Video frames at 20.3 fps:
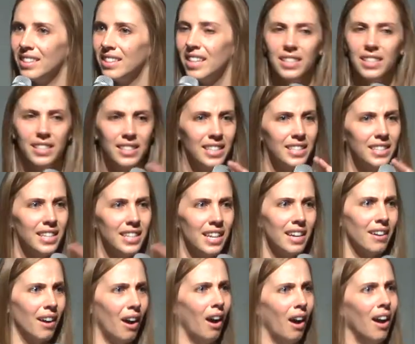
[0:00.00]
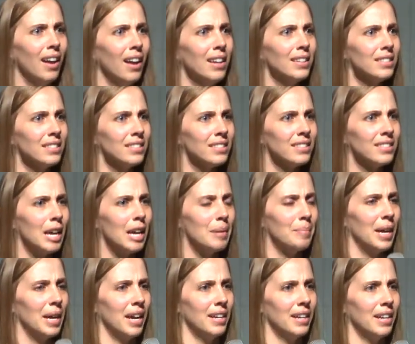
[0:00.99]
is this thing on?
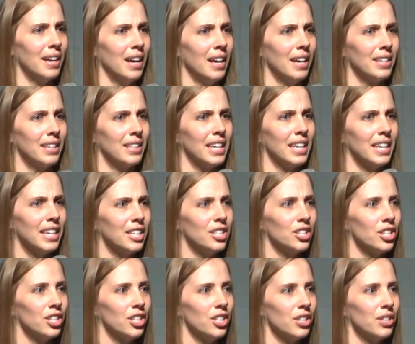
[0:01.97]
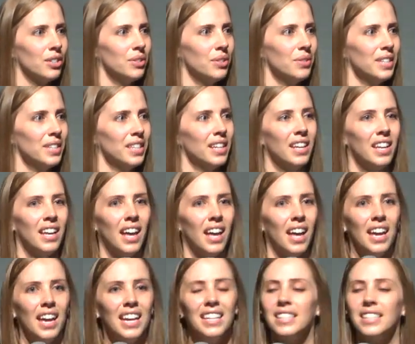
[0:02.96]
Am I not getting to you?
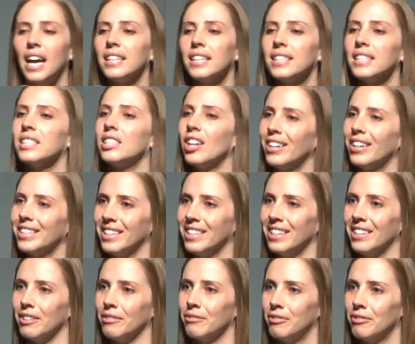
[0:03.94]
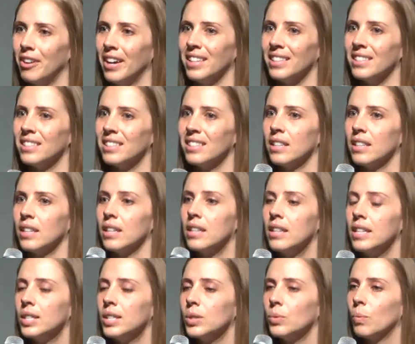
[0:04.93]
That's exhausting, friends.
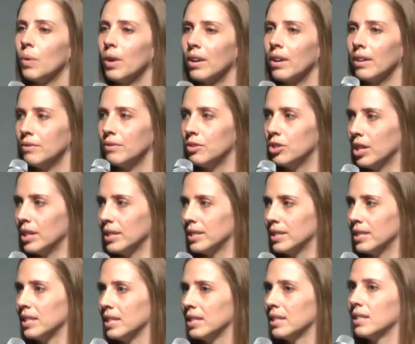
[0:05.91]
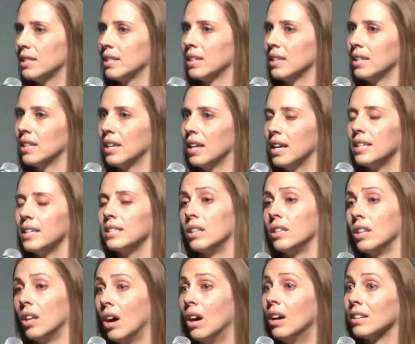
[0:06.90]
This work of justice is
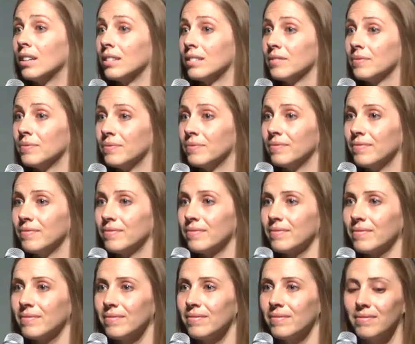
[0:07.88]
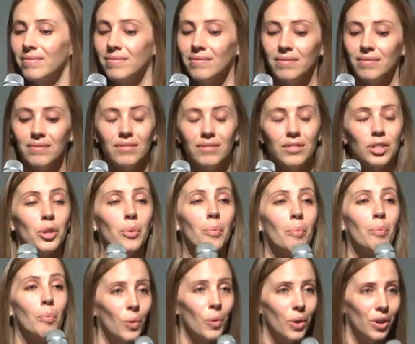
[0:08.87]
long. The
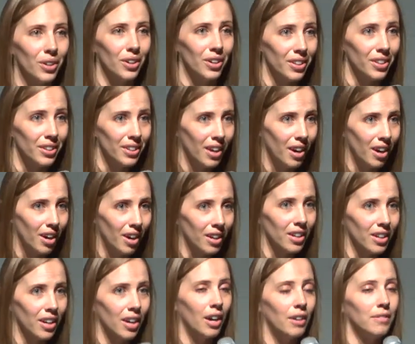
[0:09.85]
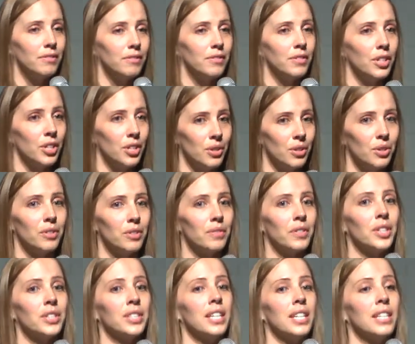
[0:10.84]
moral arc of the
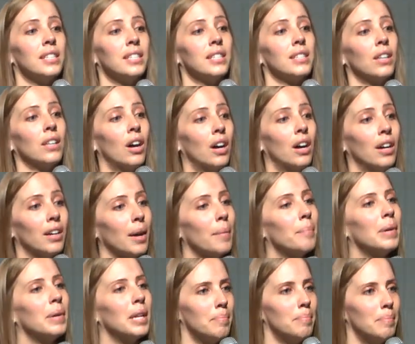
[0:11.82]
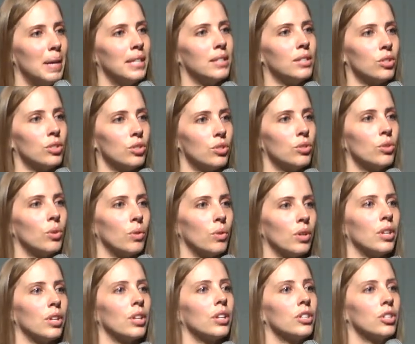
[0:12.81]
universe, it is long, but it bends
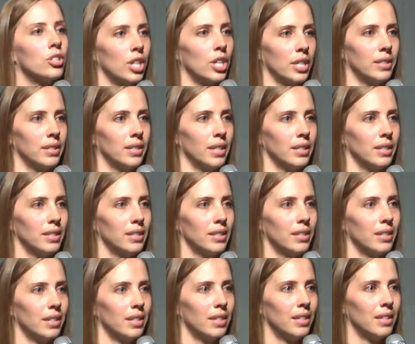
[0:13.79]
toward justice.